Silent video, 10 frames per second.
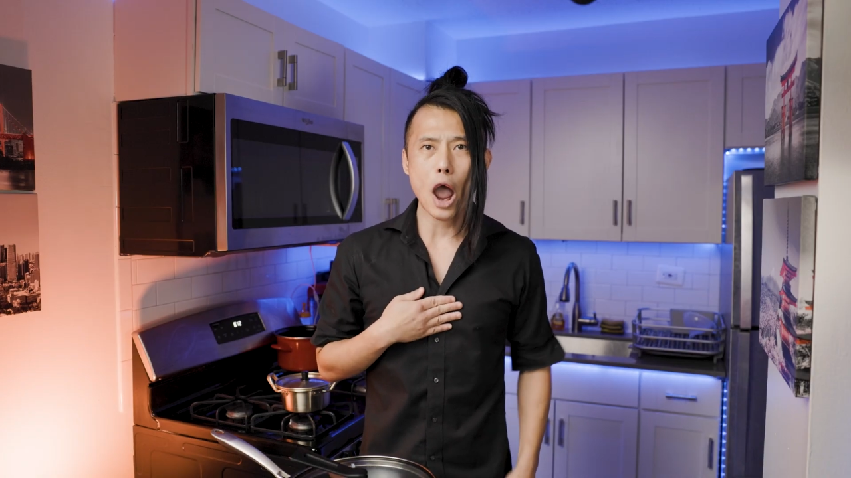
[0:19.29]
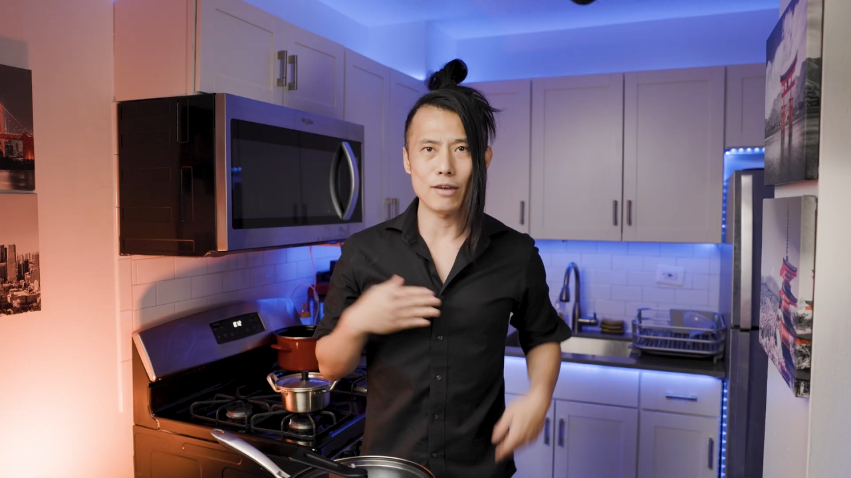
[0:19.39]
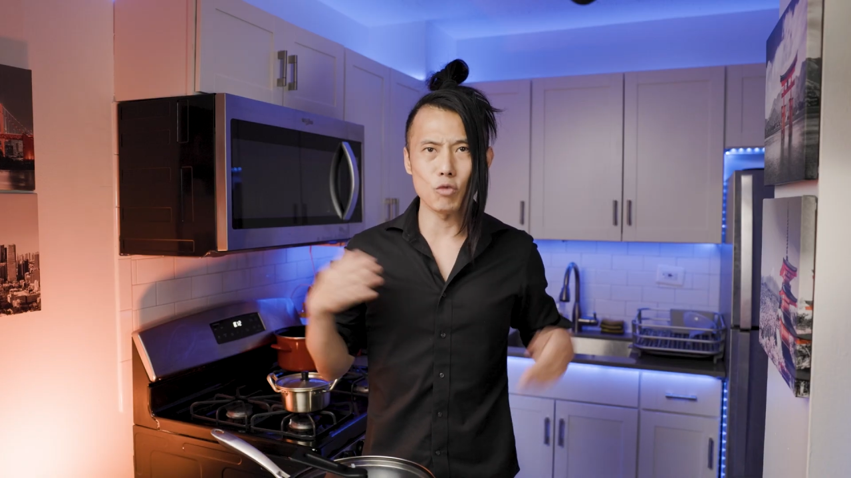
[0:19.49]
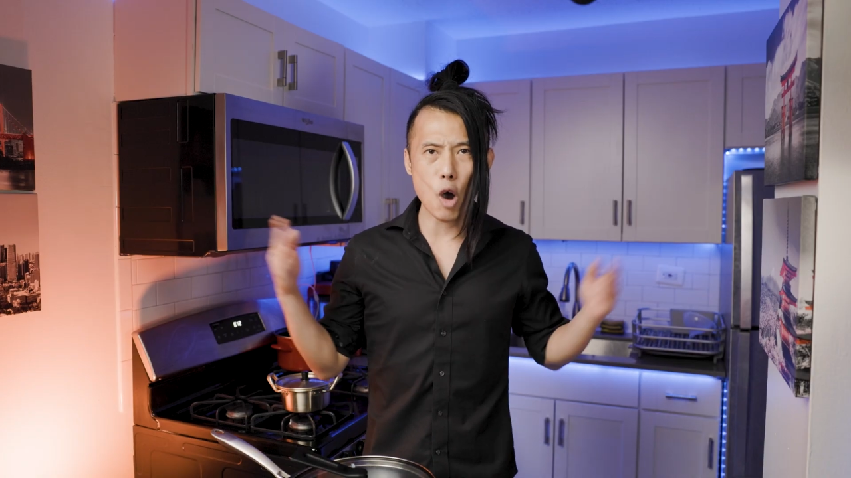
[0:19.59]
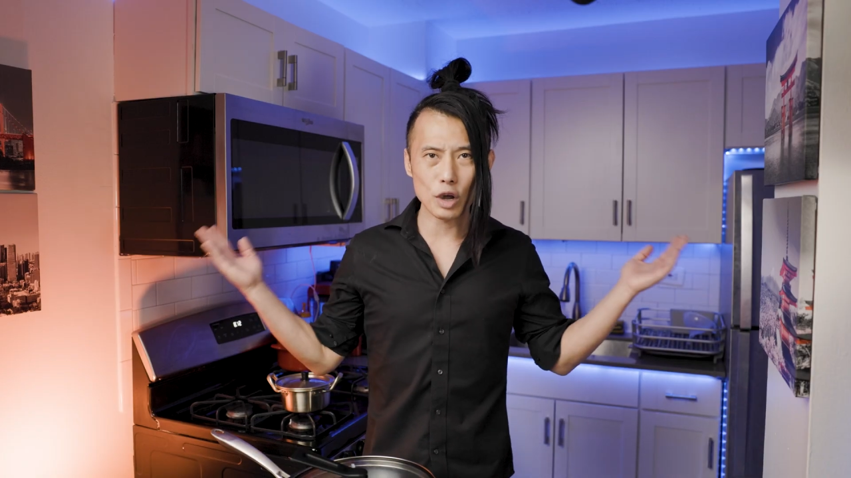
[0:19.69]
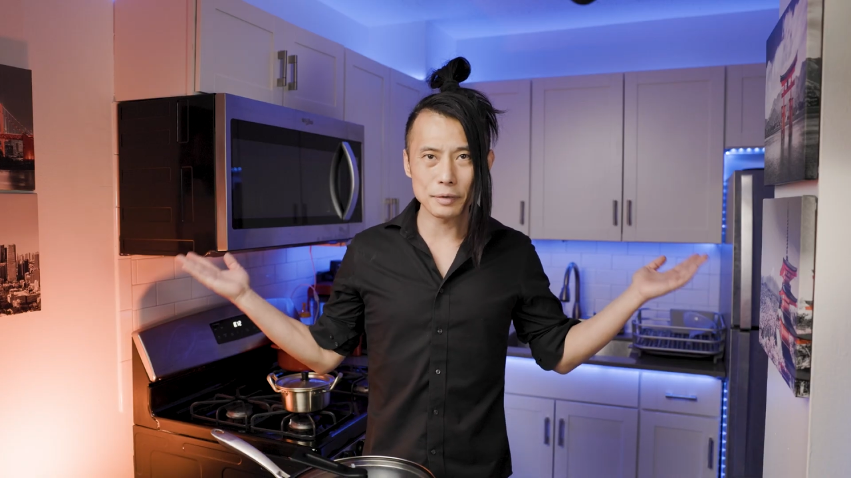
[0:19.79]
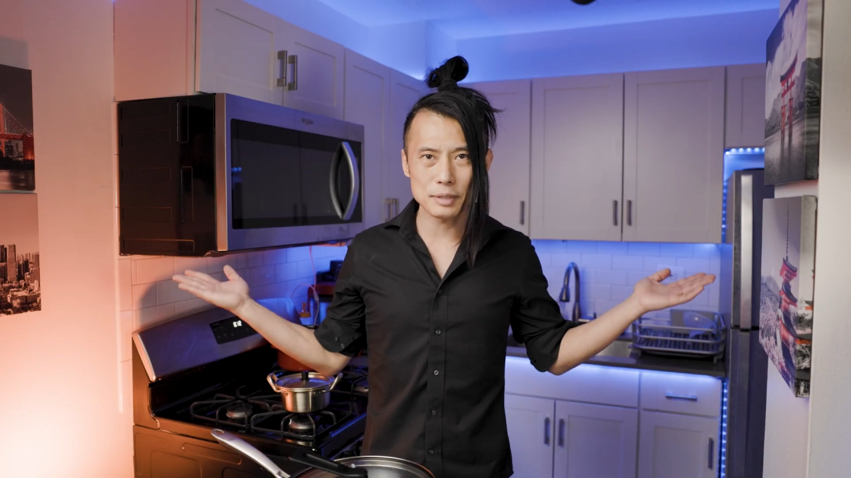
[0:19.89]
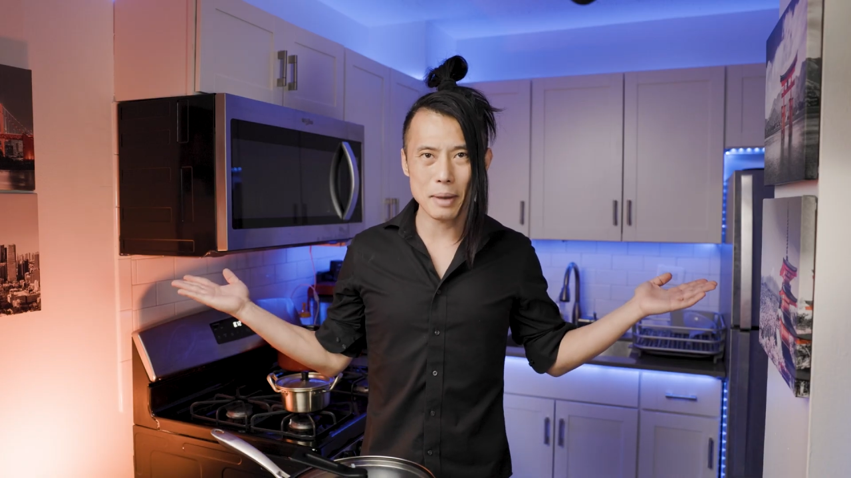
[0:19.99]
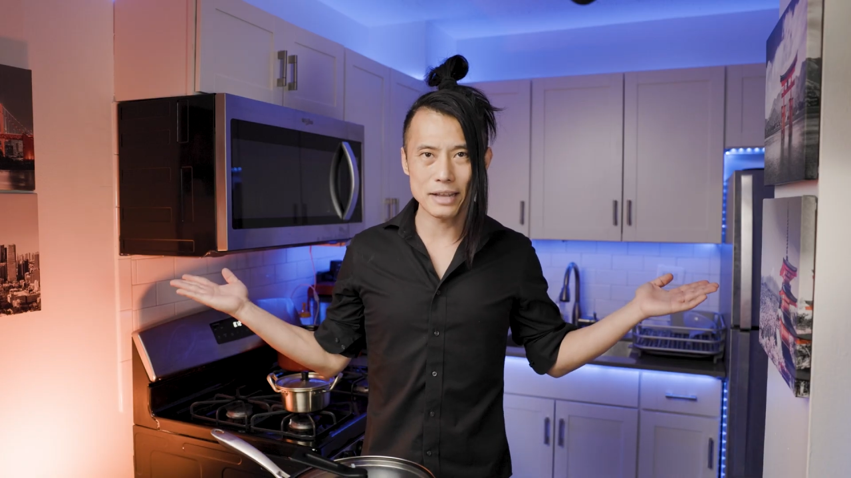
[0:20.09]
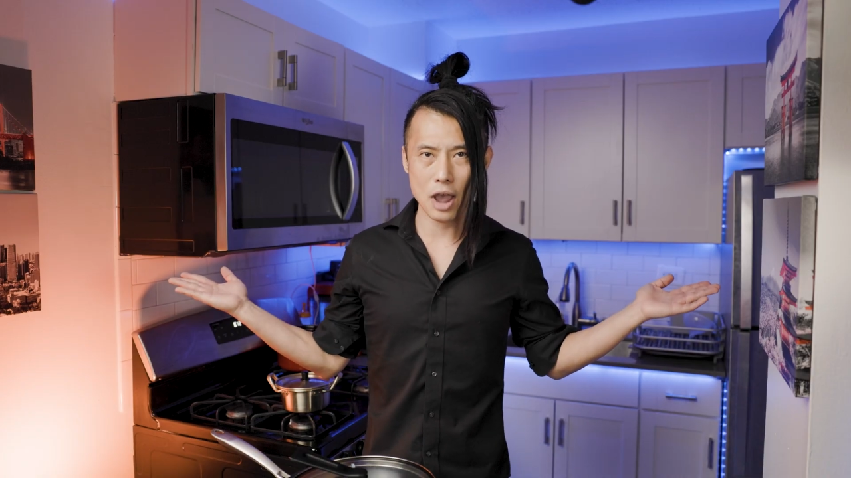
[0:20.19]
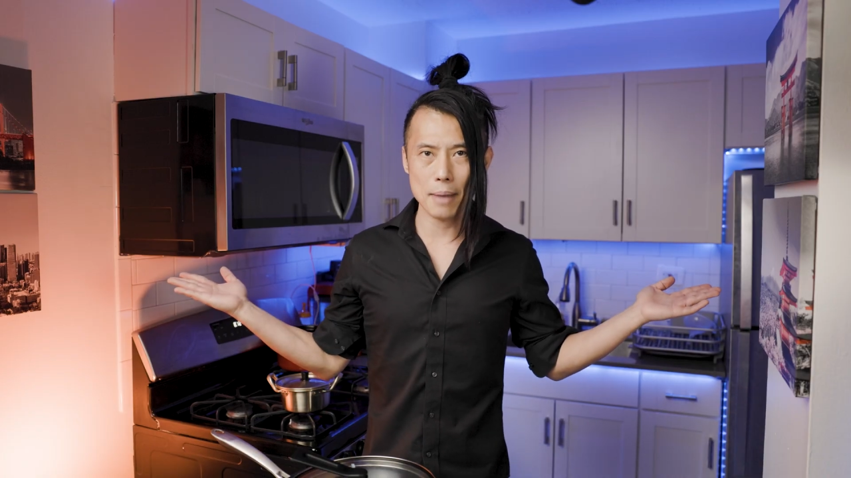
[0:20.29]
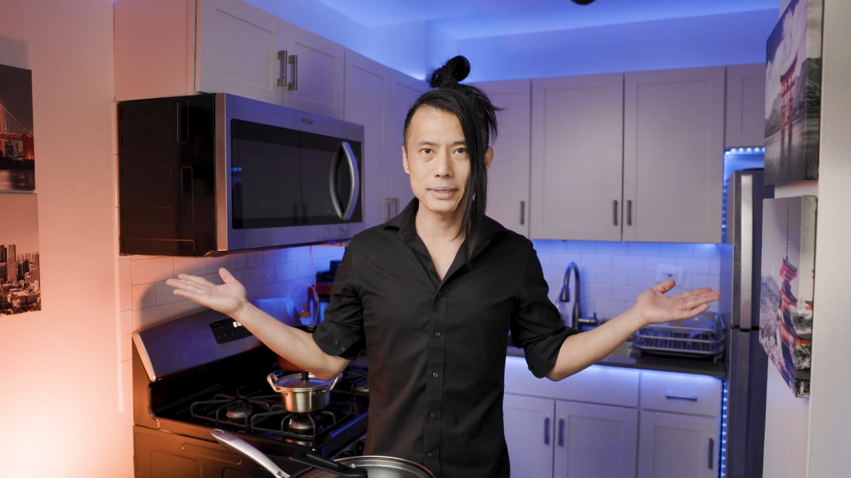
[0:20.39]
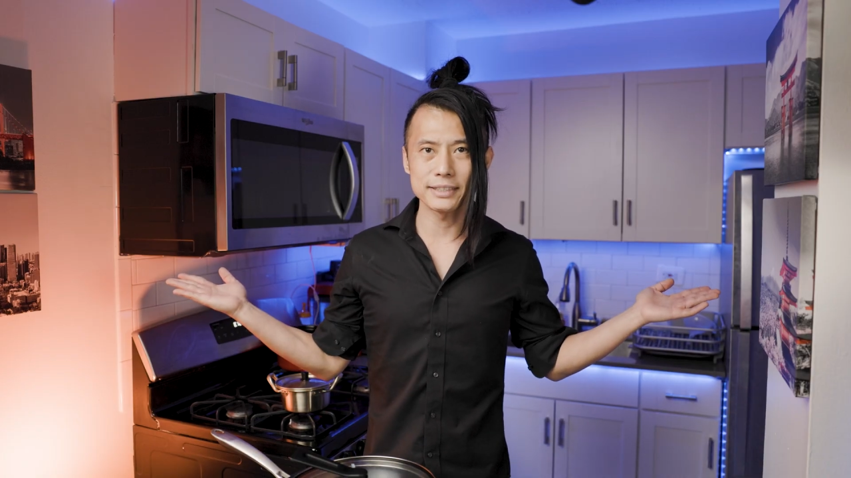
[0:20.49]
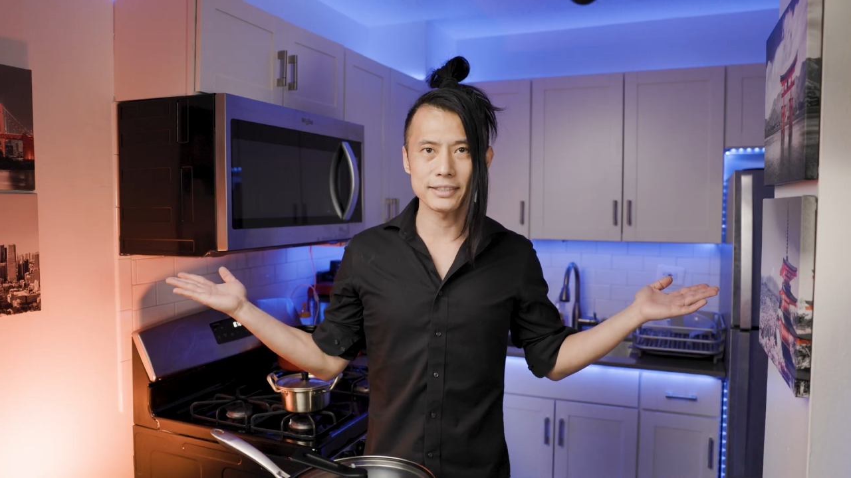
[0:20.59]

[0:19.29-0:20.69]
and welcome to my Japanese